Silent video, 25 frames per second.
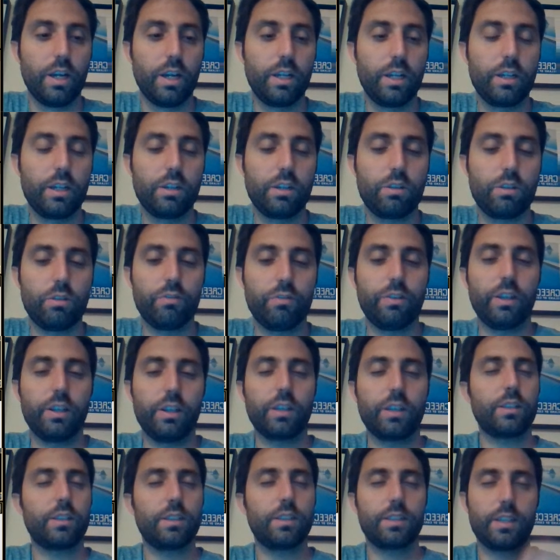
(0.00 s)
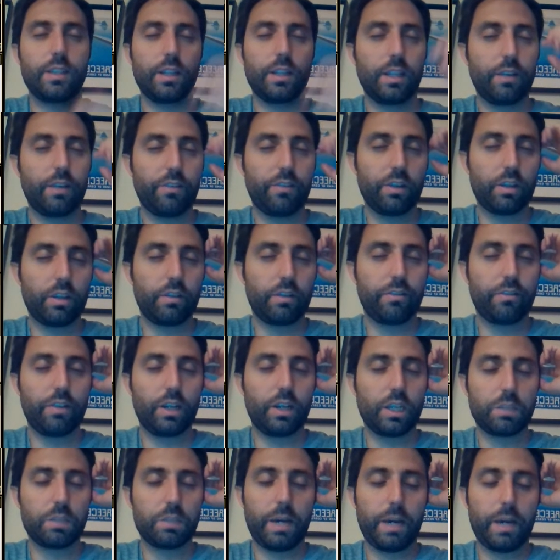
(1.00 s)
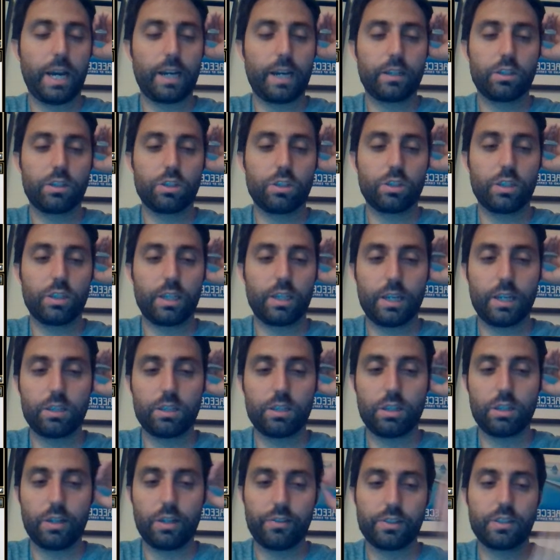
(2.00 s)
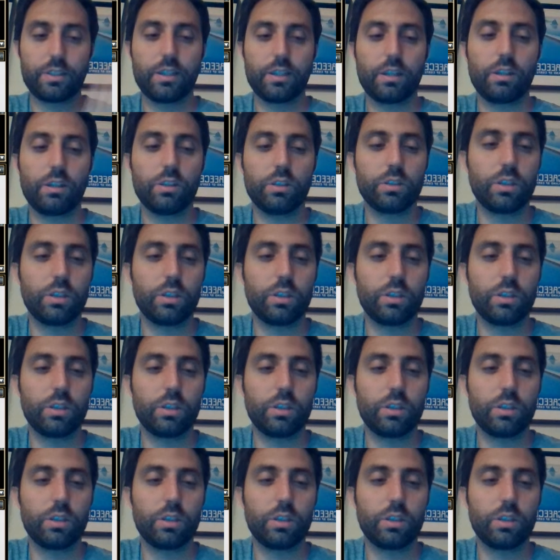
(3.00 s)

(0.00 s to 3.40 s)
2 phoenixes and leave the other phoenix back just in case you have a settle.